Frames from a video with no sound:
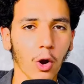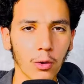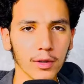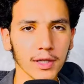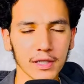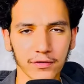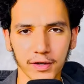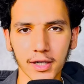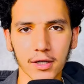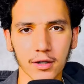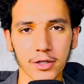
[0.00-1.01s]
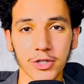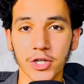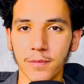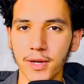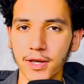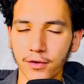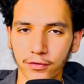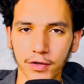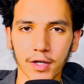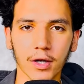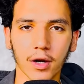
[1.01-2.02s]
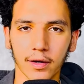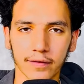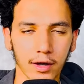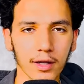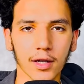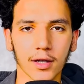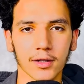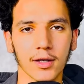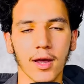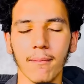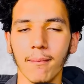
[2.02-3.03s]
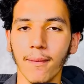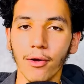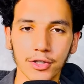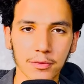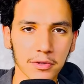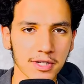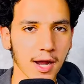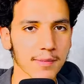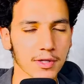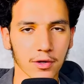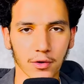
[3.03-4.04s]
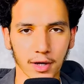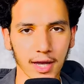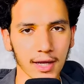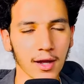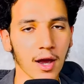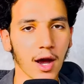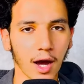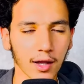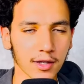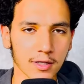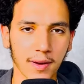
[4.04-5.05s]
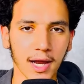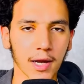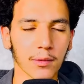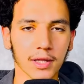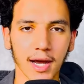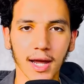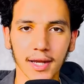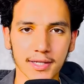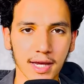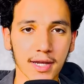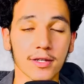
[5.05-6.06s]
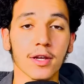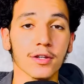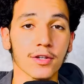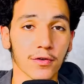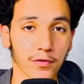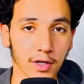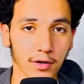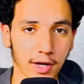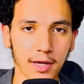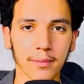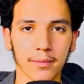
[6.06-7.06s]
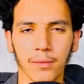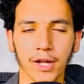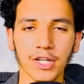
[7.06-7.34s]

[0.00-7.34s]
only fear should be the fear of Allah. Multiple times in the Quran, Allah subhanahu wa ta'ala says to fear him. In